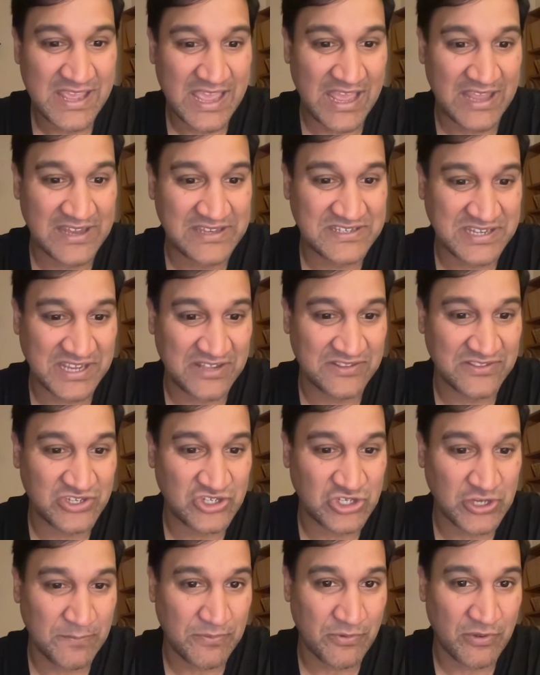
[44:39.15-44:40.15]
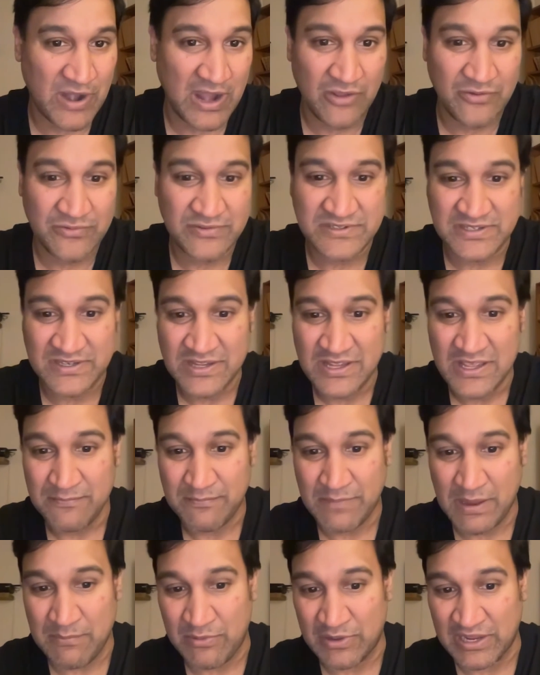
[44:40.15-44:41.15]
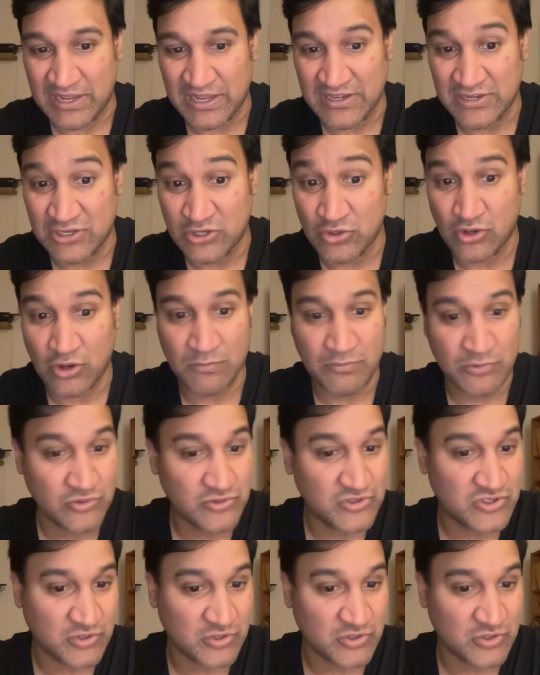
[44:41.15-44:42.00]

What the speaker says: and turn the ship around by bringing in Hugo Bruce,